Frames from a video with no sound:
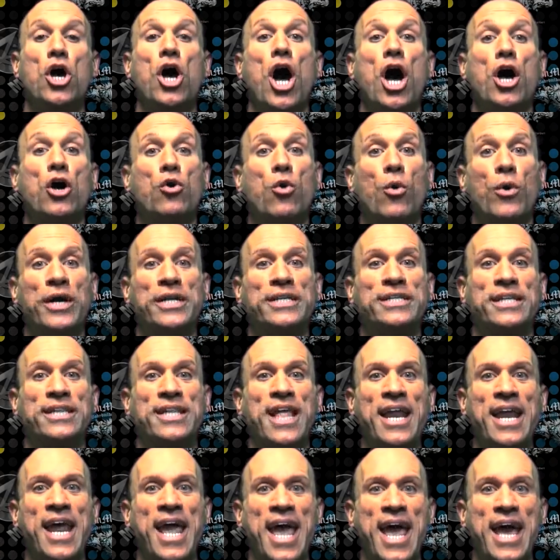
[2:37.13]
According to
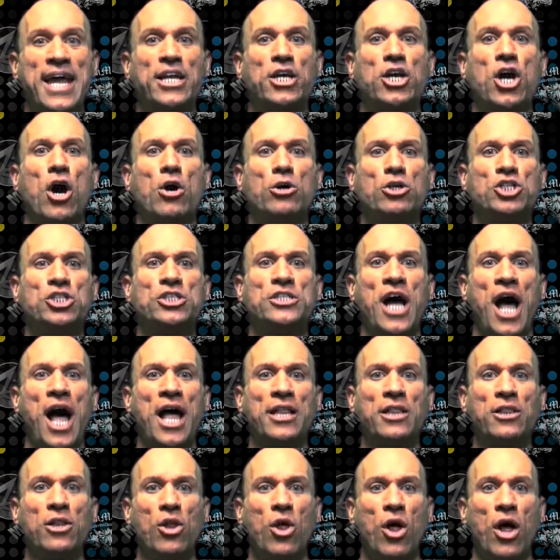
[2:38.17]
Lenihan, coach
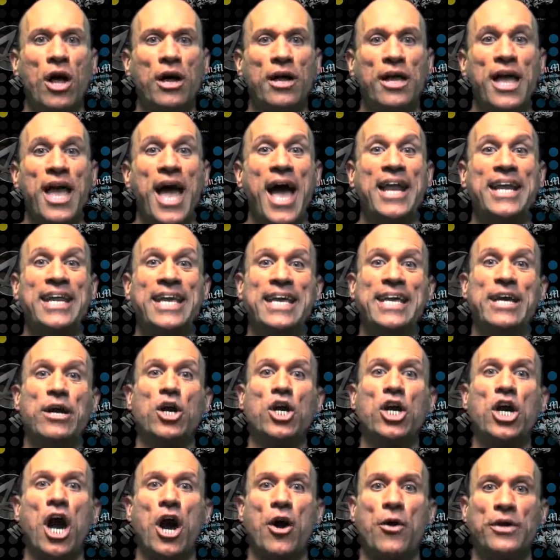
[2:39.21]
Don Long and he are
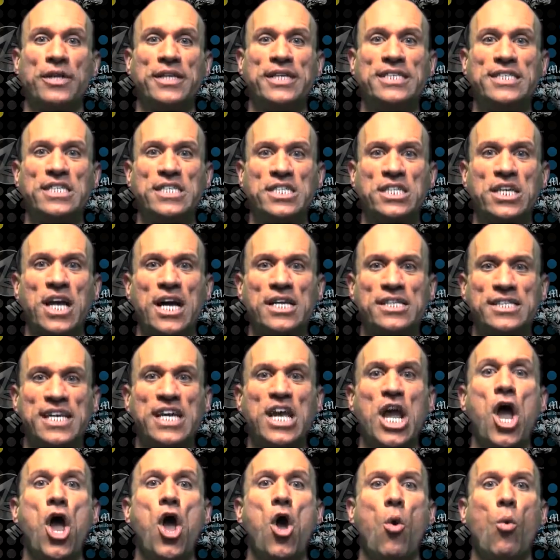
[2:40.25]
currently
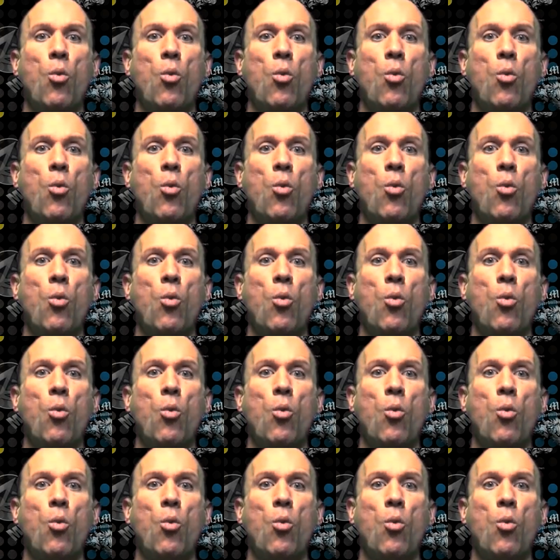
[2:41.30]
discussing